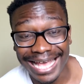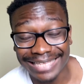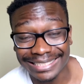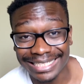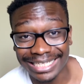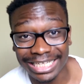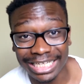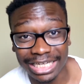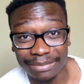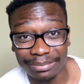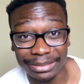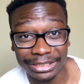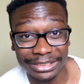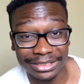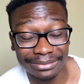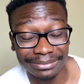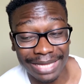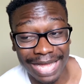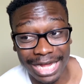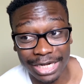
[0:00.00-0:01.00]
Is it going to be
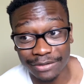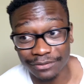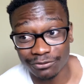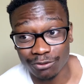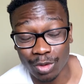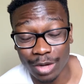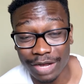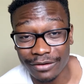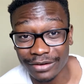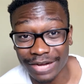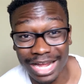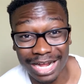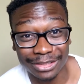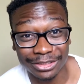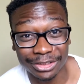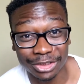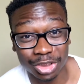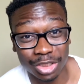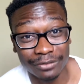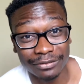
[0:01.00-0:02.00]
some kind of whatever kind
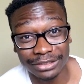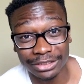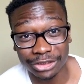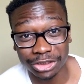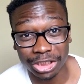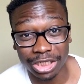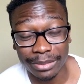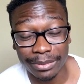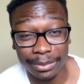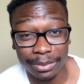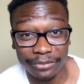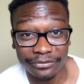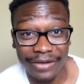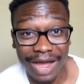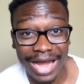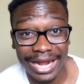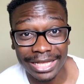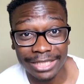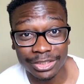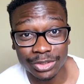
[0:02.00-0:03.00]
of services you're going to be
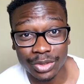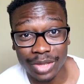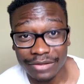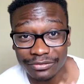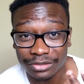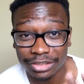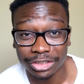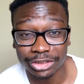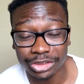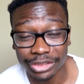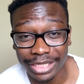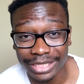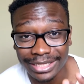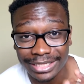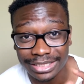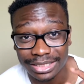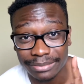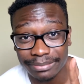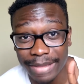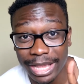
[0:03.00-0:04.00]
providing? So you have to understand
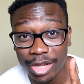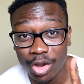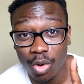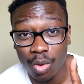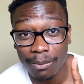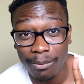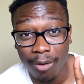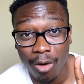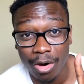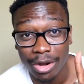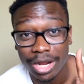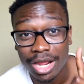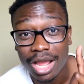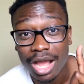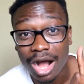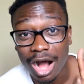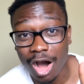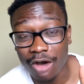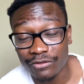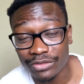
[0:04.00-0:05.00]
that's the main core part
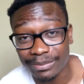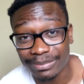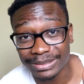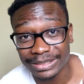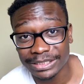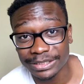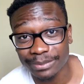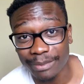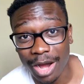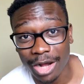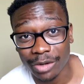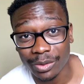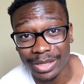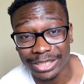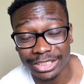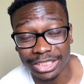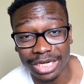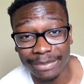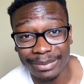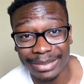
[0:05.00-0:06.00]
of the business model.
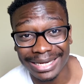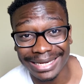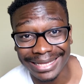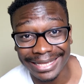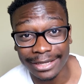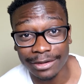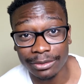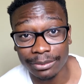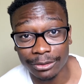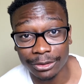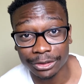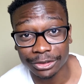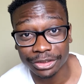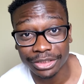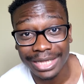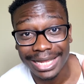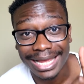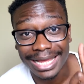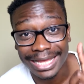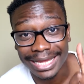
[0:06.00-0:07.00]
It's going to be an
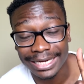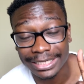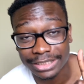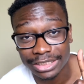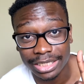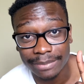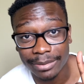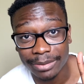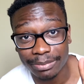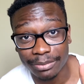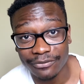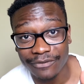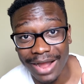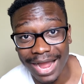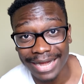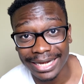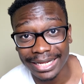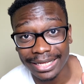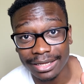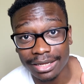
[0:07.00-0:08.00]
e-commerce and it's going to be
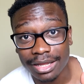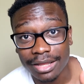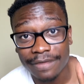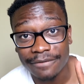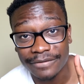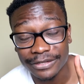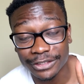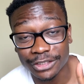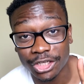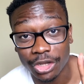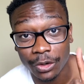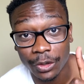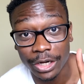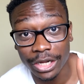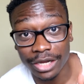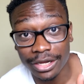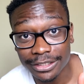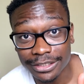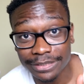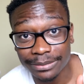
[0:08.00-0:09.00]
providing physical
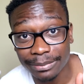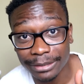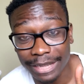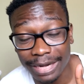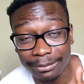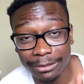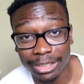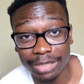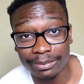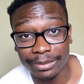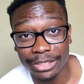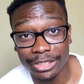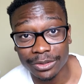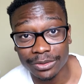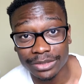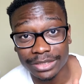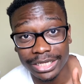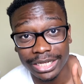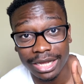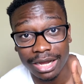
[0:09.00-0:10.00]
goods, but I'm going to be
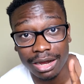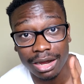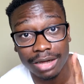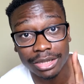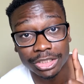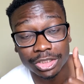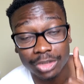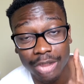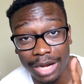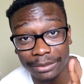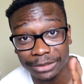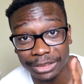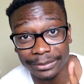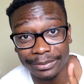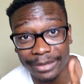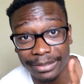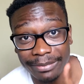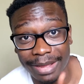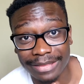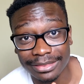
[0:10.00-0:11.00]
using a drop
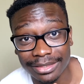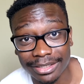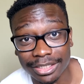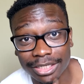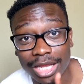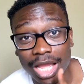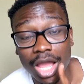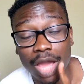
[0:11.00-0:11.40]
shipping method